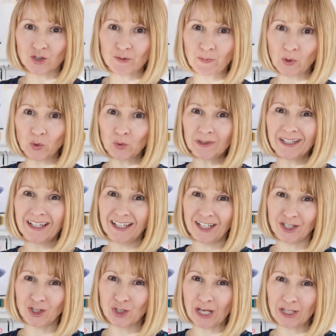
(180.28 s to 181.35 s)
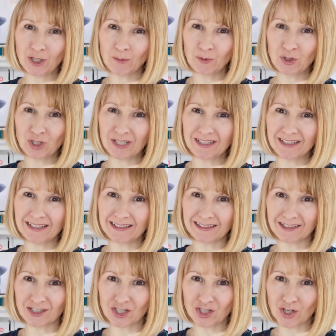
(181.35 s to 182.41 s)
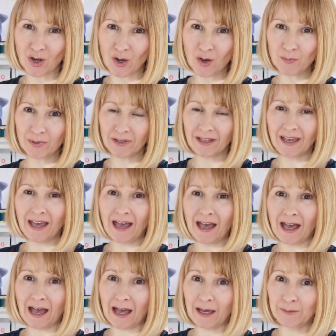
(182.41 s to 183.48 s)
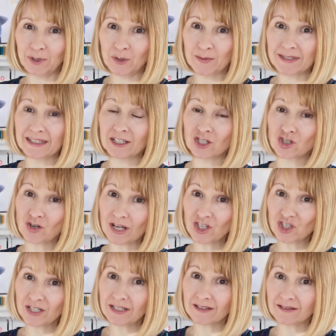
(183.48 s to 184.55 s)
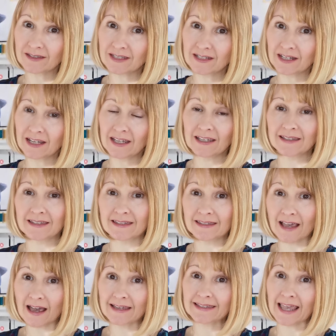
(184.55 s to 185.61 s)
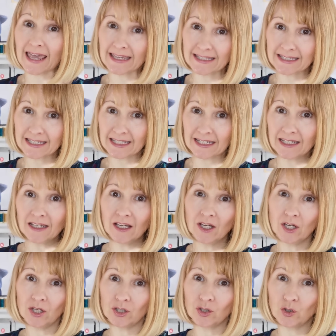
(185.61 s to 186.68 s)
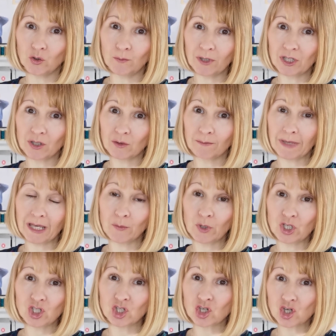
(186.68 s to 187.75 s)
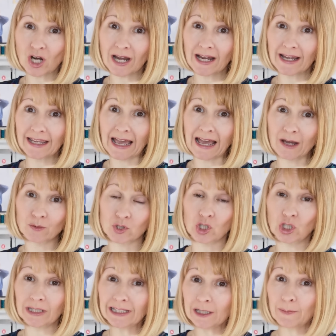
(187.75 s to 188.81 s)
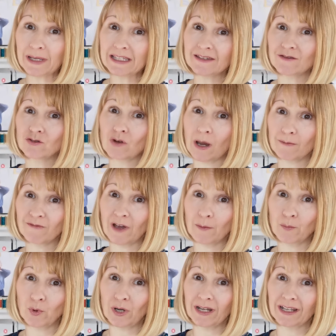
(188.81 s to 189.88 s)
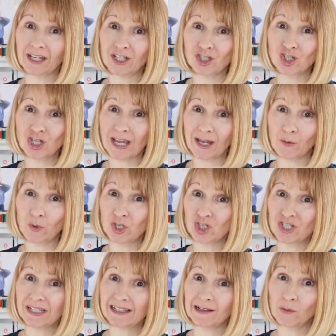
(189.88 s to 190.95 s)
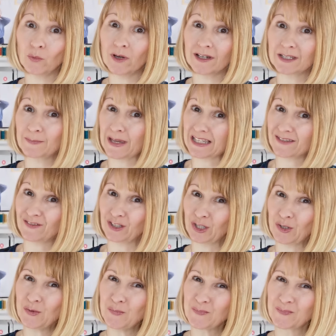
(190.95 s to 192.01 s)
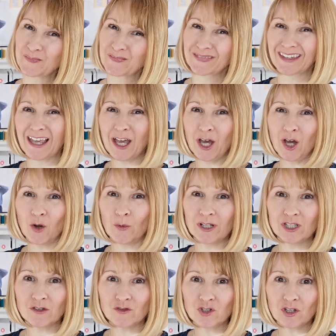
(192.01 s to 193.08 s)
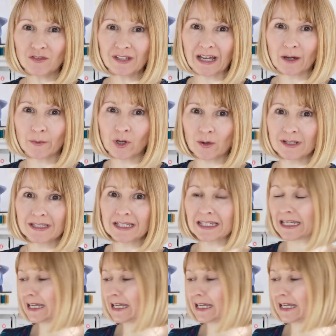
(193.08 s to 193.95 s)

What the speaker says: your spool and check your machine needle is sharp. I'm using a stretch needle today, it's a size 80. You may wish to try out on a little piece of scrap fabric and check which needle works best for you. When you've done that, we're going to